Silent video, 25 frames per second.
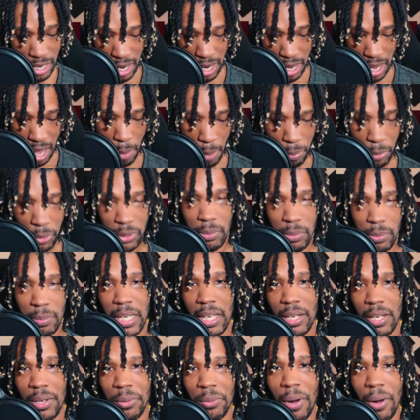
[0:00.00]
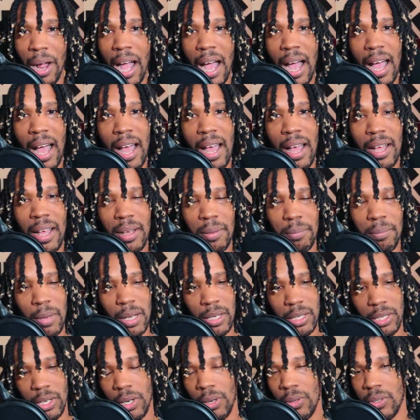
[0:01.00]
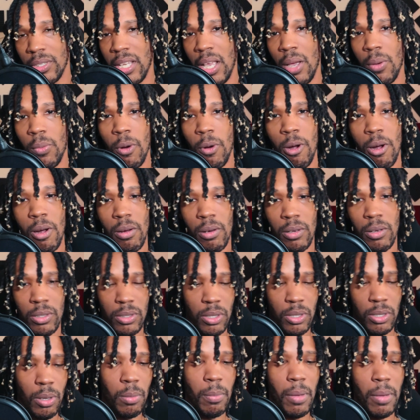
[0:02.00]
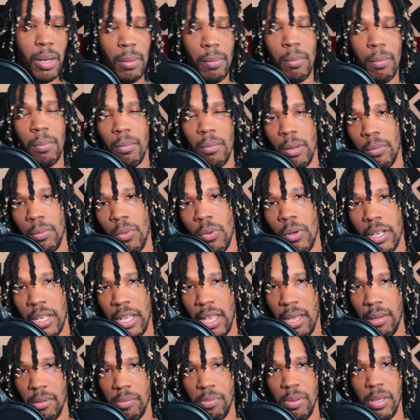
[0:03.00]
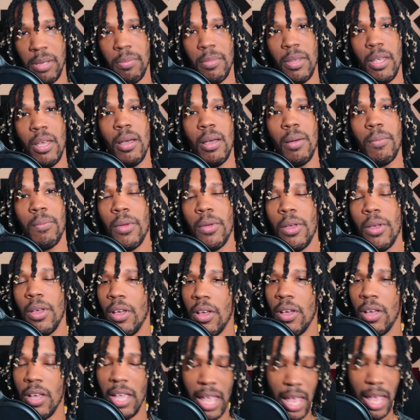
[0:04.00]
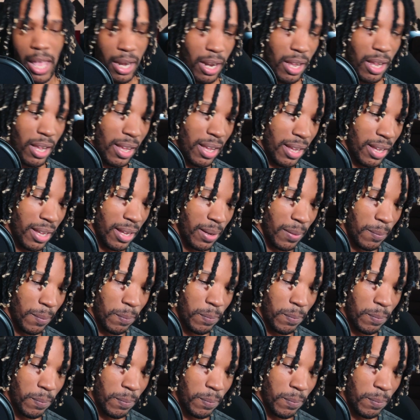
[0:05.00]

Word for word: I'm supposed to be getting a ride. My girl's at work, so my boy came to pick me up. And